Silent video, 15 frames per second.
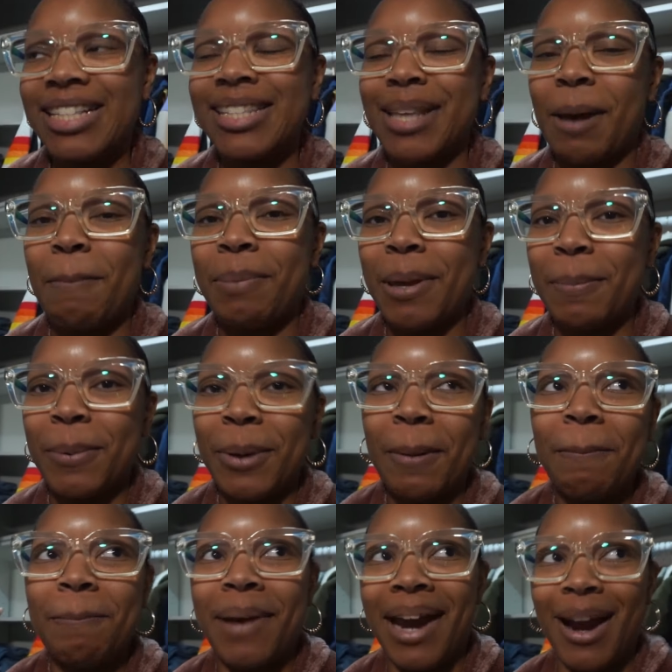some people to
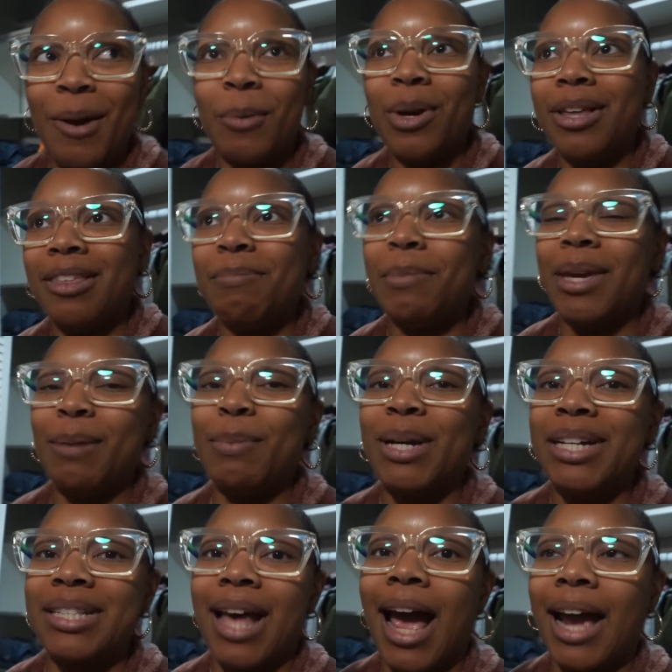bear with me
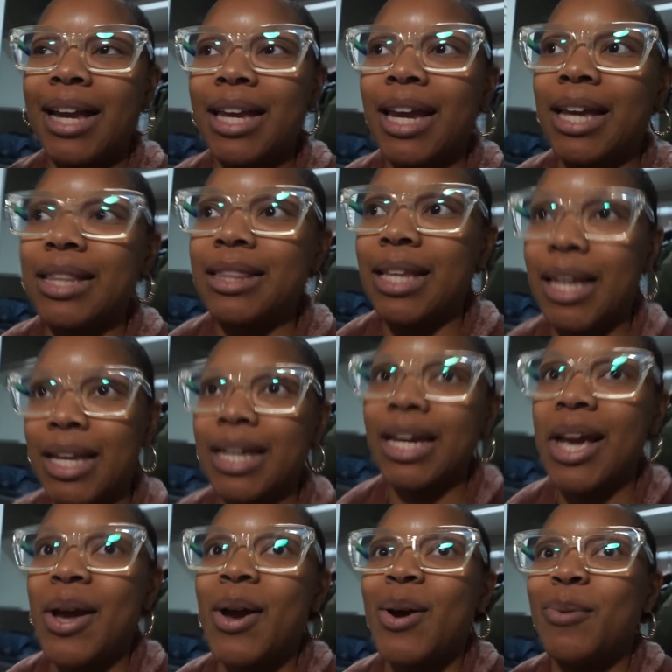because I can't think
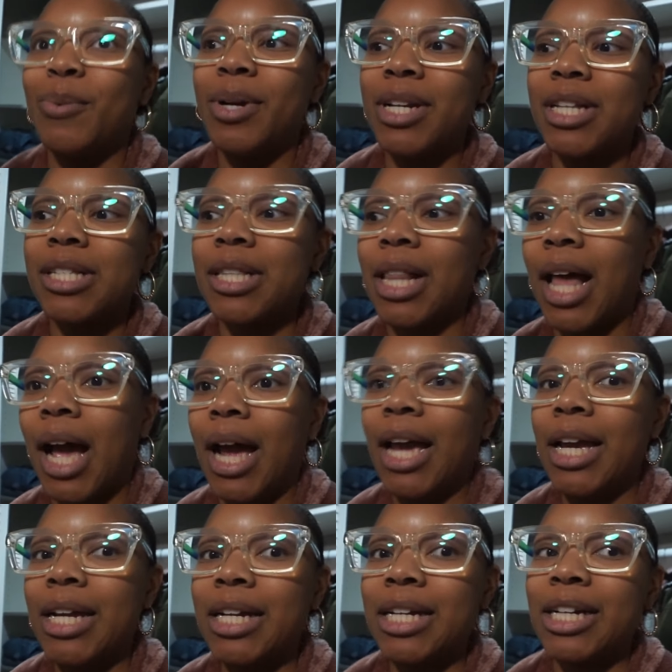when it's
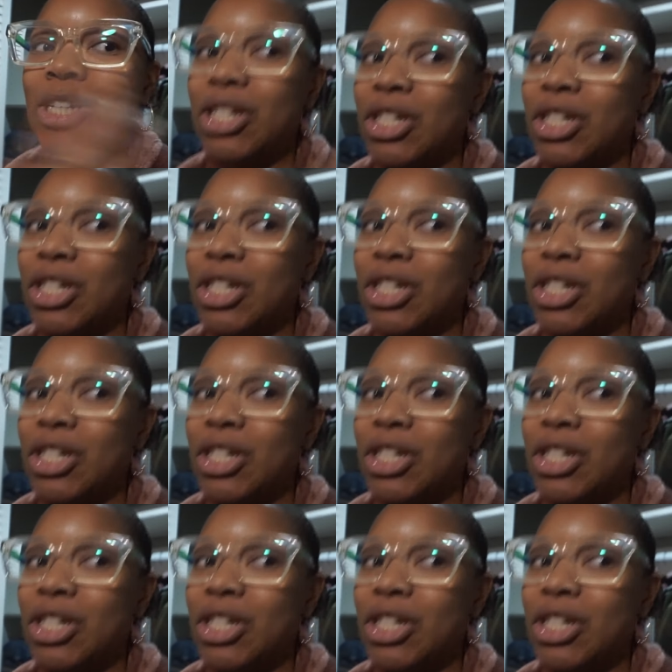like